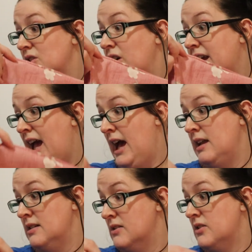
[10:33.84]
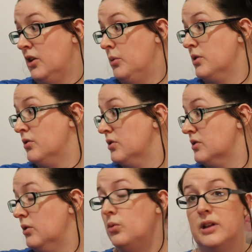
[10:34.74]
I can sew
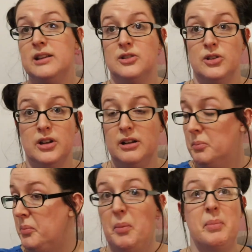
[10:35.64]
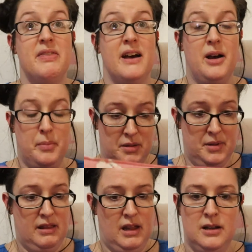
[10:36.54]
across, oh that's good, I'll pin that up in a
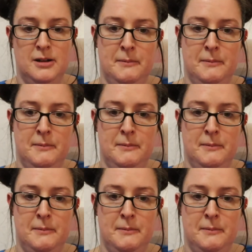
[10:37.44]
minute then.